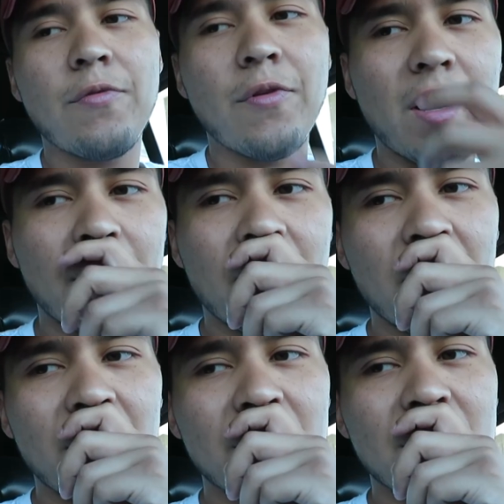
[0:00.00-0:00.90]
before I
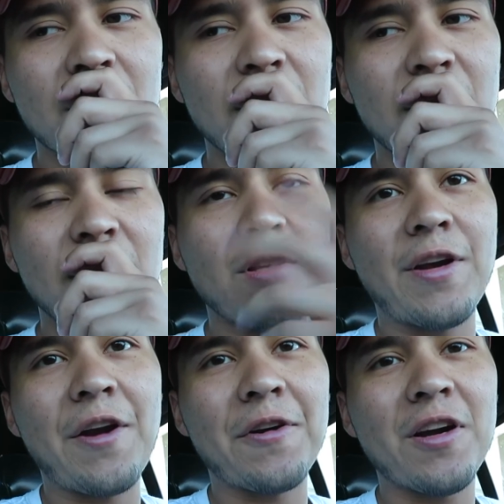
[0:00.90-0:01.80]
go to the
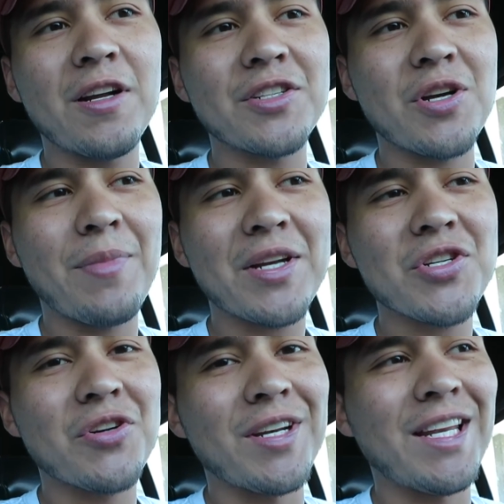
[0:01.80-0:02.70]
garage, I'm
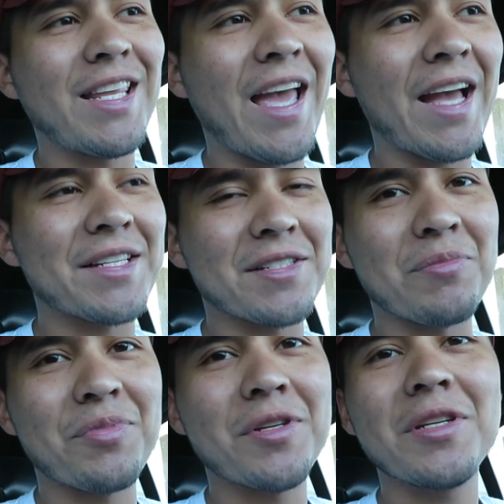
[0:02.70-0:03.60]
actually gonna need gas because I'm
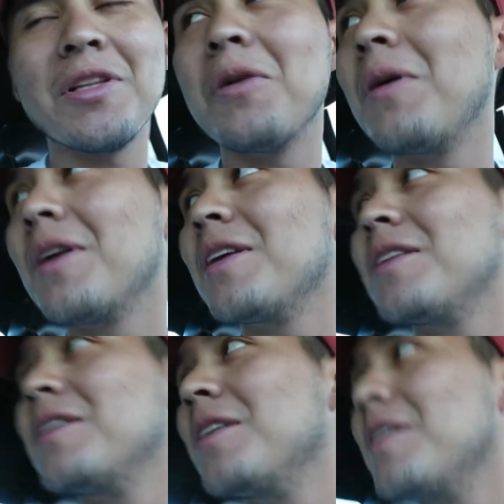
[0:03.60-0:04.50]
pretty low on it.
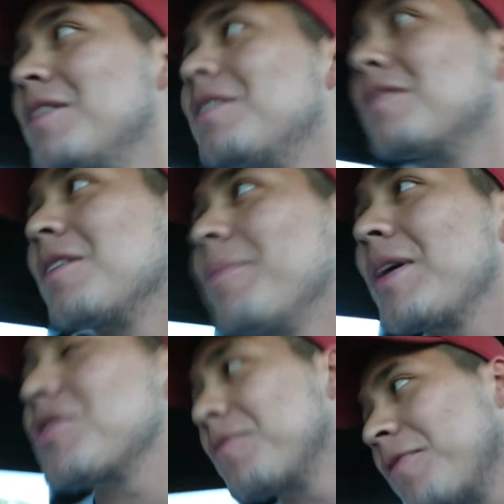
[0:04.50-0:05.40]
So I'm
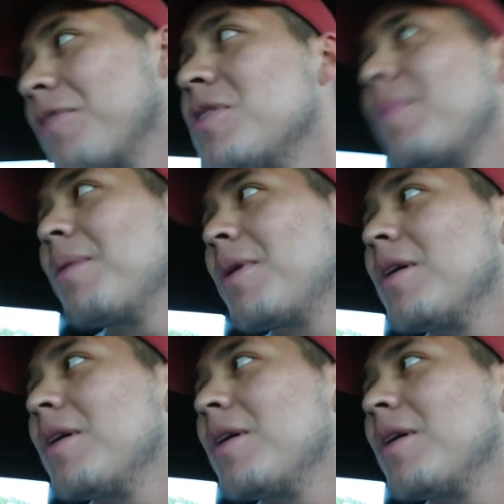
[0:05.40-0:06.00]
actually gonna fill this baby